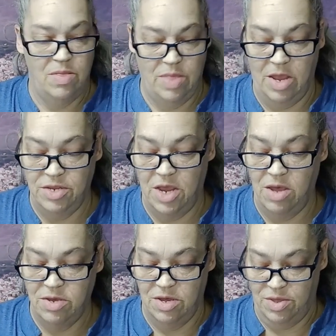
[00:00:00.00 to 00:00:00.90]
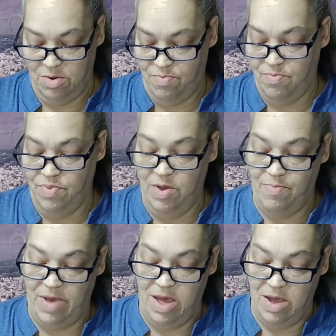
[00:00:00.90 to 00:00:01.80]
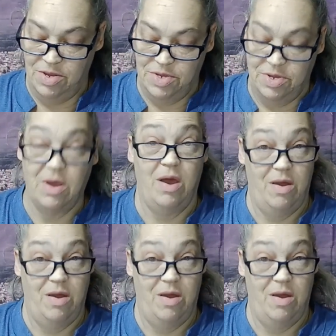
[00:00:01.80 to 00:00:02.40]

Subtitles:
I tell you, their bags